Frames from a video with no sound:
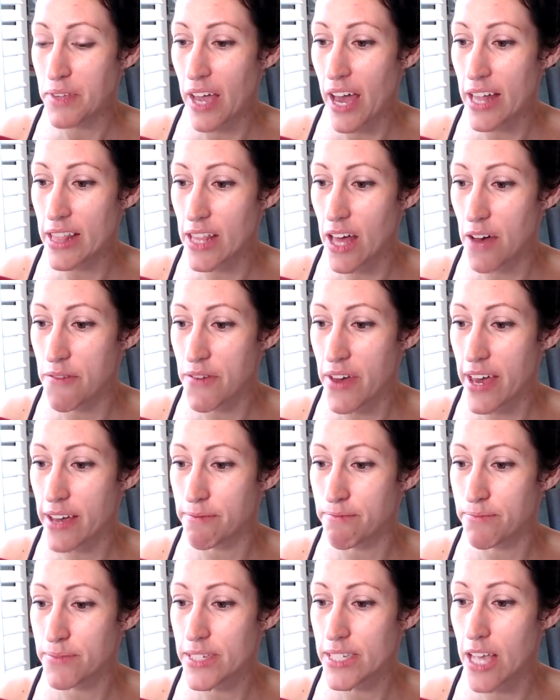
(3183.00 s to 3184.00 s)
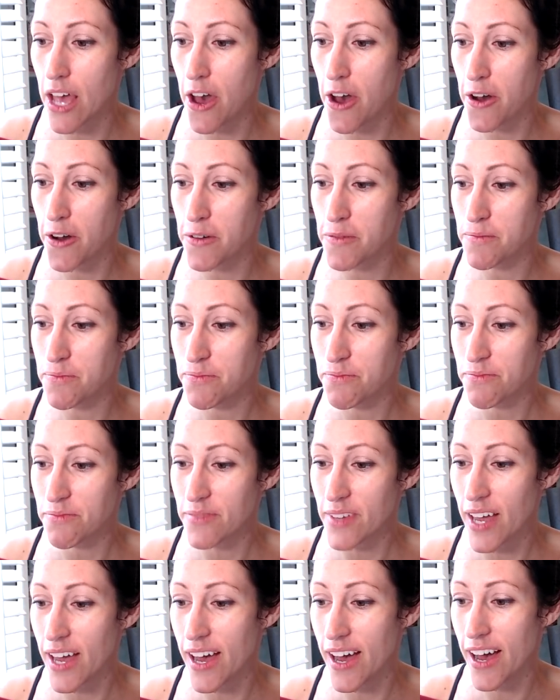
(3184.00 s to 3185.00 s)
I love it. So,
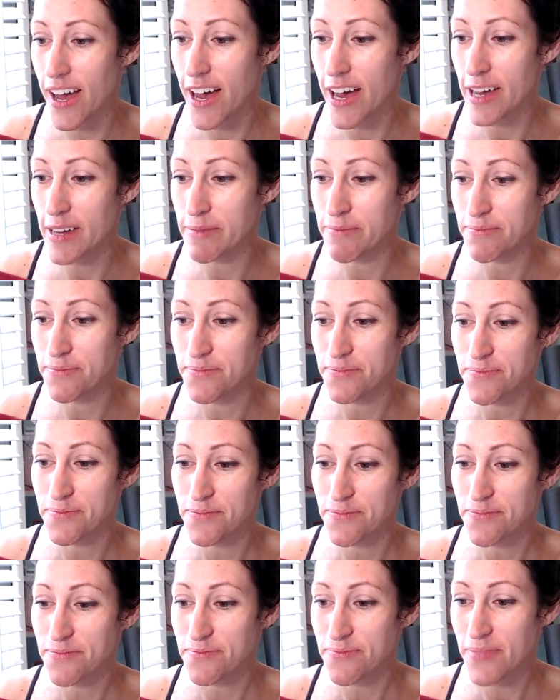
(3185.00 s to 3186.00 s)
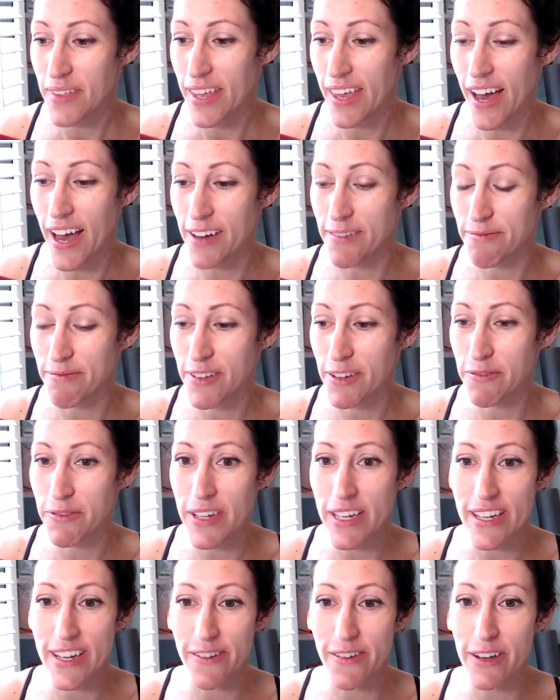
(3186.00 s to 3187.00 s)
um, yeah, and
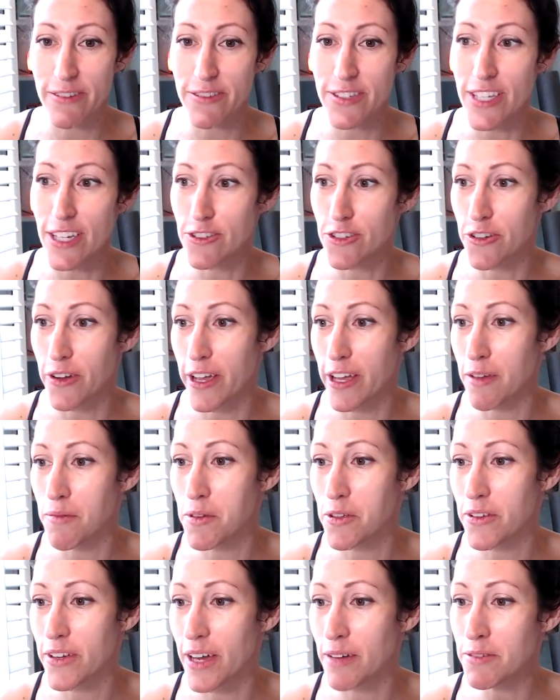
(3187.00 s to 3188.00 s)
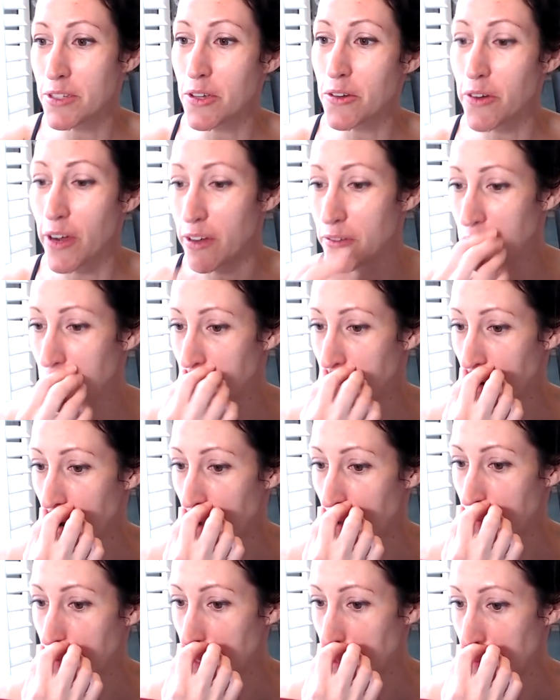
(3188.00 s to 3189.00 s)
we have such a great community. I'm so grateful for all
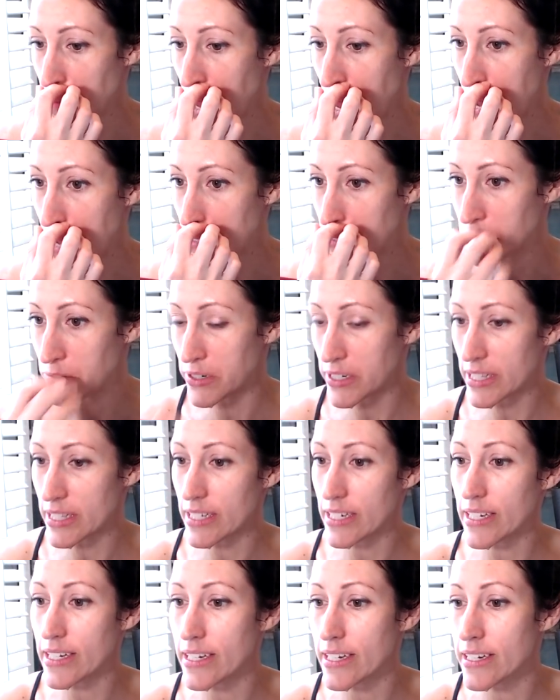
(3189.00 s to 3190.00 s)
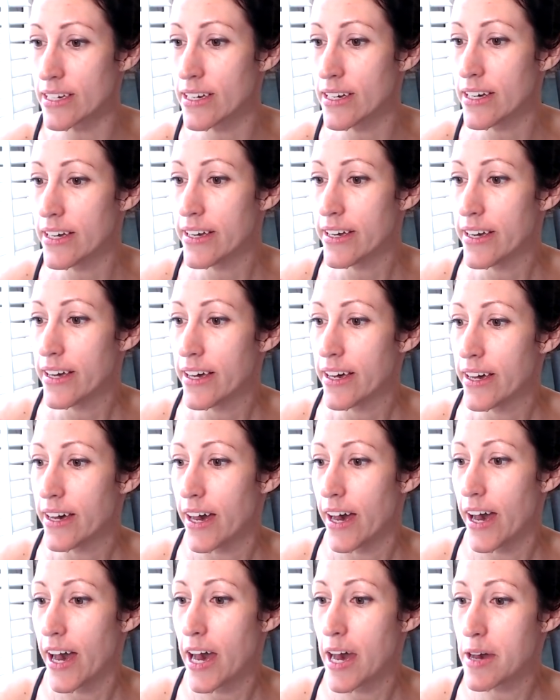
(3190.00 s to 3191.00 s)
of you, Pat and Dorothy.
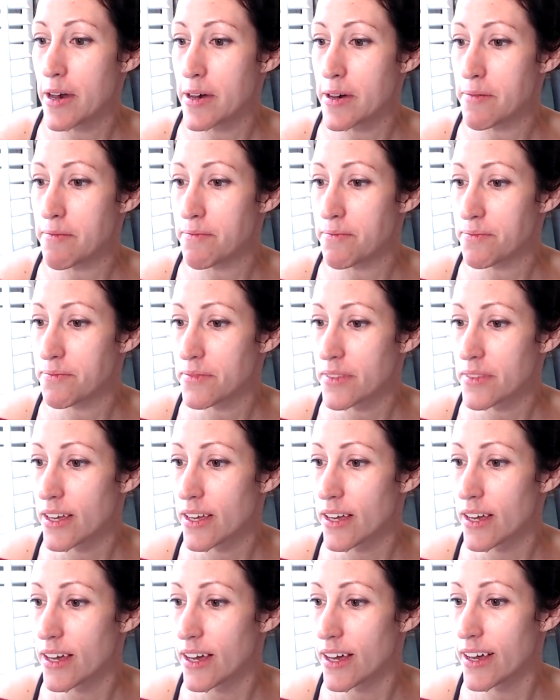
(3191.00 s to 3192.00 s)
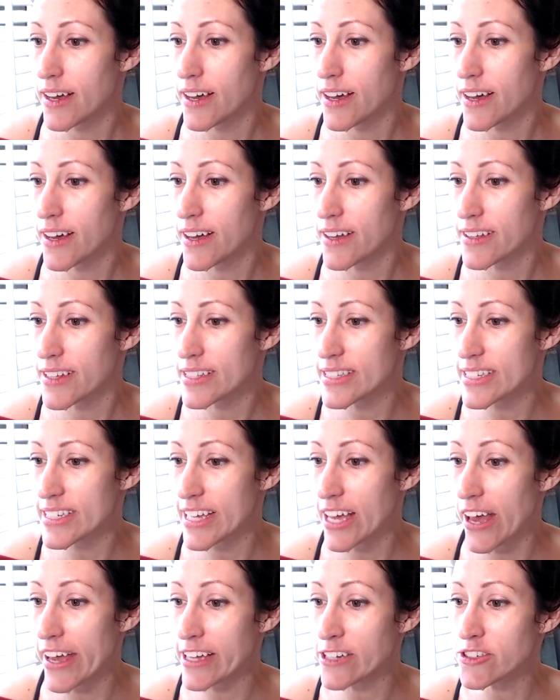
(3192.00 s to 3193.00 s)
Um, uh, let's see.
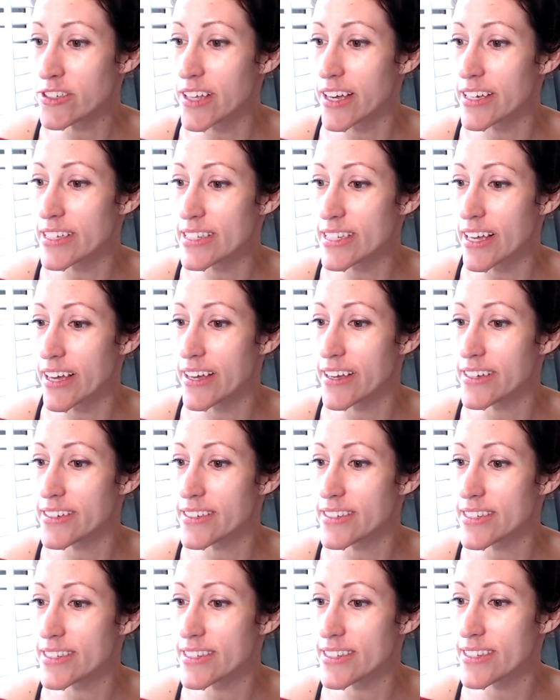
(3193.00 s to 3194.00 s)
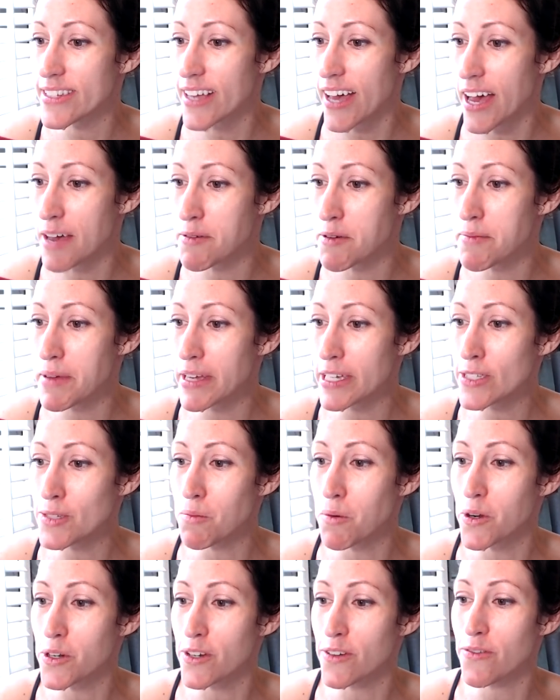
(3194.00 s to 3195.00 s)
Angela says, I'm a big
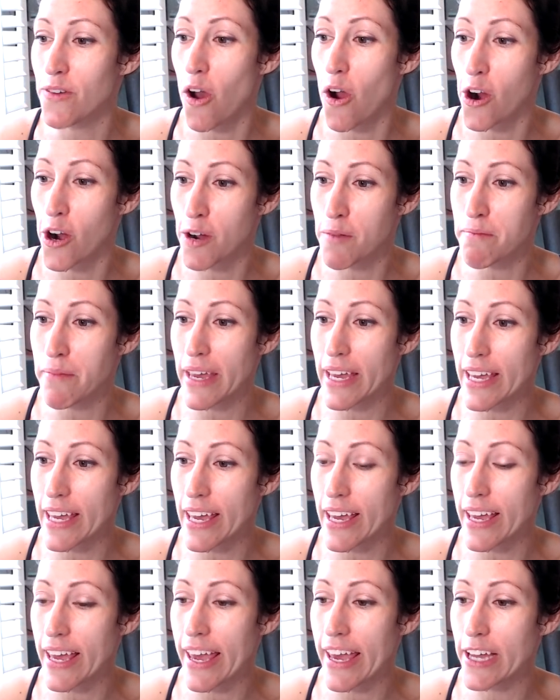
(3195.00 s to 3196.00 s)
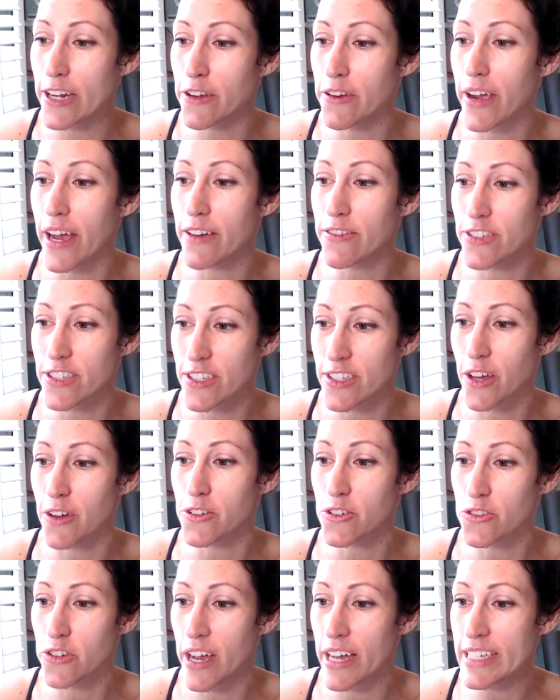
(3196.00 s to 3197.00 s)
supporter of art making, handcrafts to lower
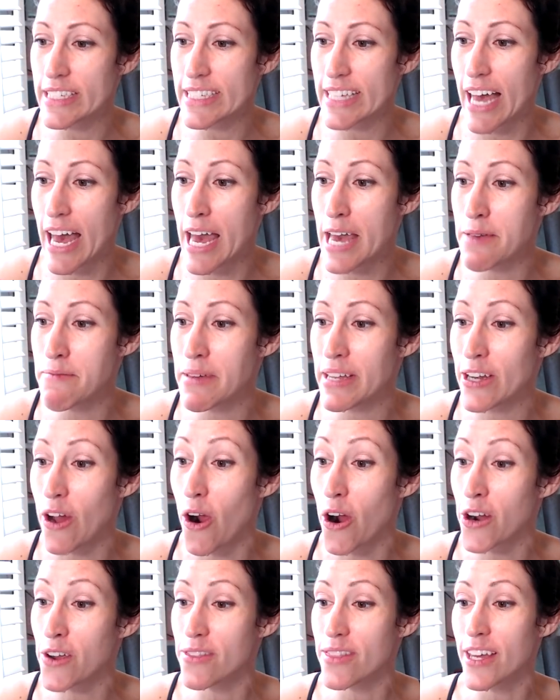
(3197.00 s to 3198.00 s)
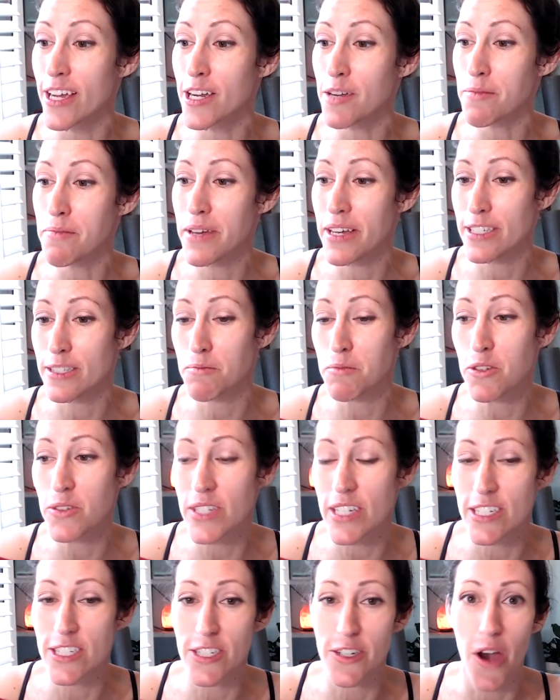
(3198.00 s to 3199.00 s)
stress. I'm an art therapist,
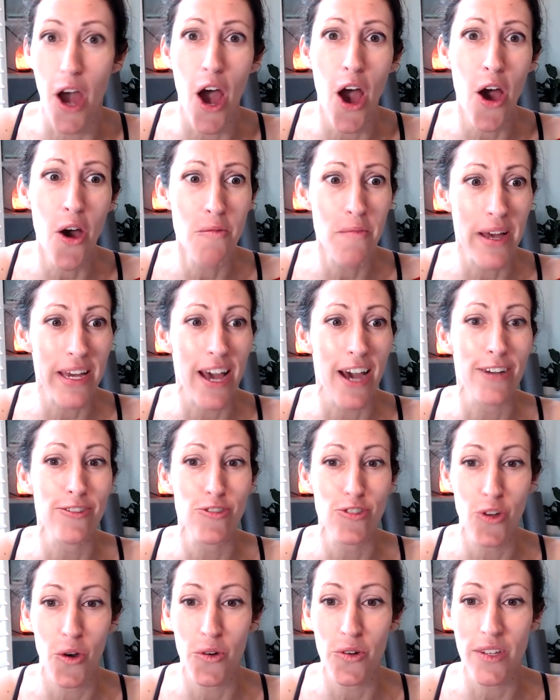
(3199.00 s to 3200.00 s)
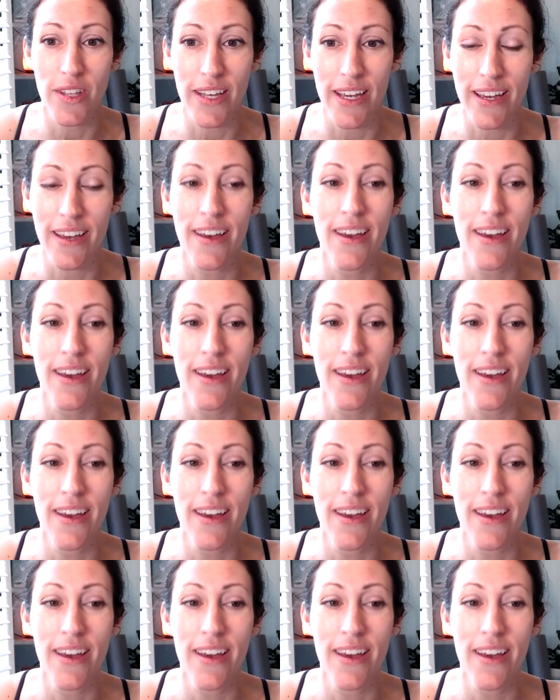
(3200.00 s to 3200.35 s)
music too. Oh my gosh, totally.